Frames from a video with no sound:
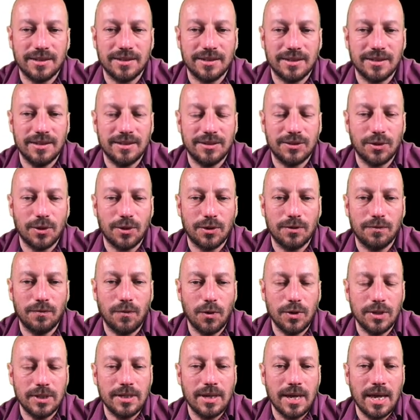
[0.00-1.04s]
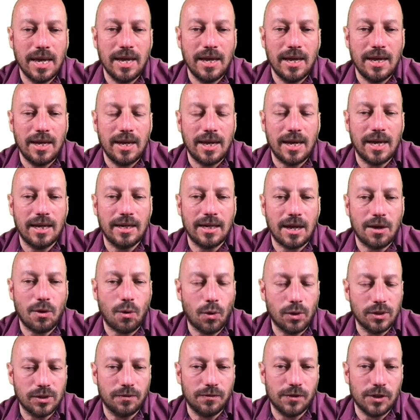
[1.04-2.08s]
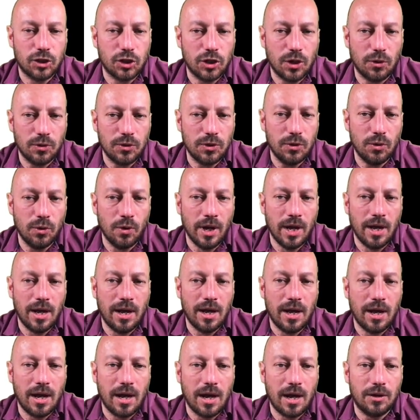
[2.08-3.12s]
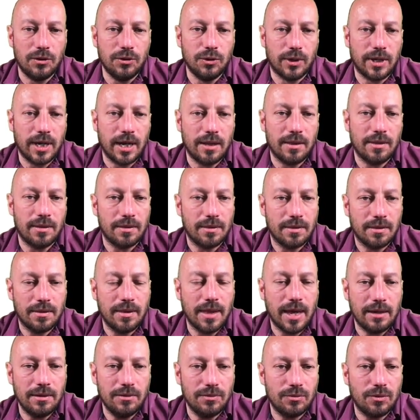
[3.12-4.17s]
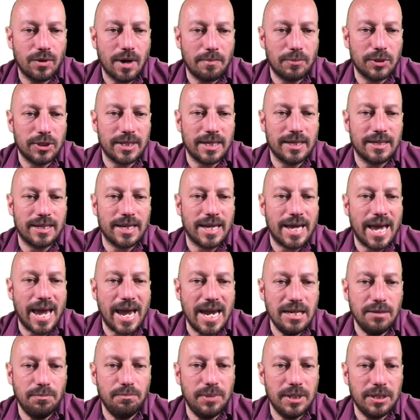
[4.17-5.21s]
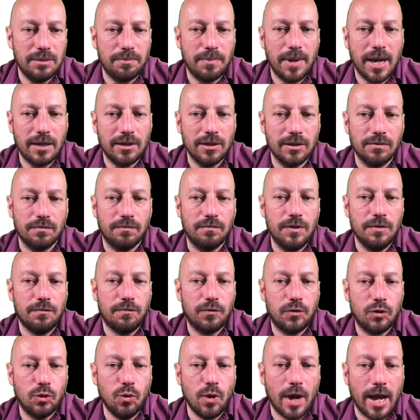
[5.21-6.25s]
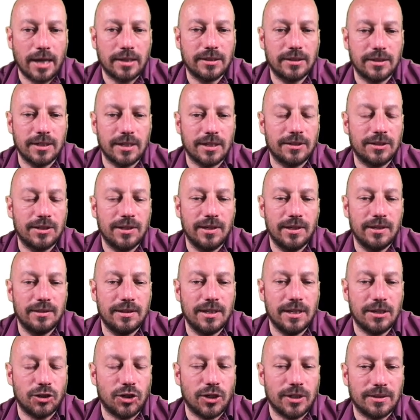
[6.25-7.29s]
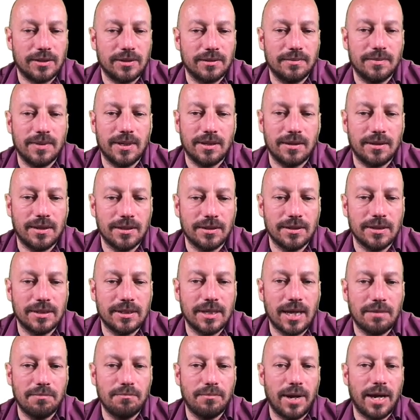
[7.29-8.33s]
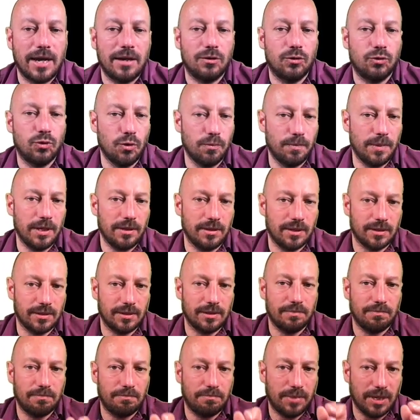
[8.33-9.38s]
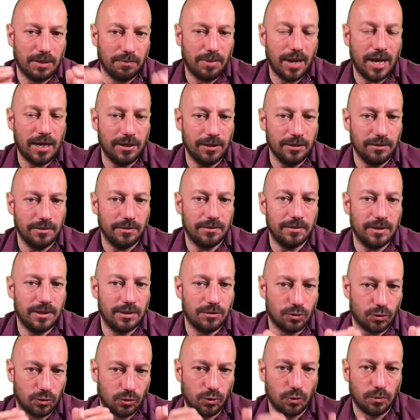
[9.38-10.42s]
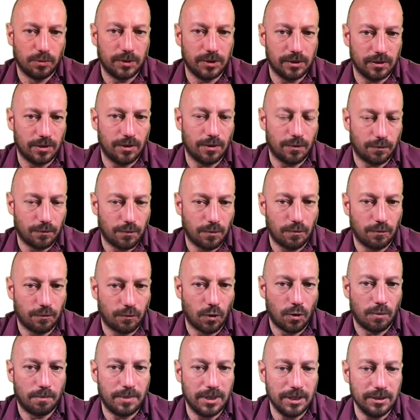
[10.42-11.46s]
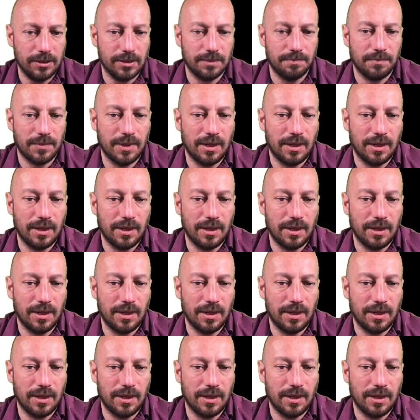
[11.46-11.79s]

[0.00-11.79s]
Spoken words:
in Circuitverse. And I also will show you how you can then represent the 8-bit pattern with 2 hex digits. And this is done by grouping this bit pattern into groups of 4 bits,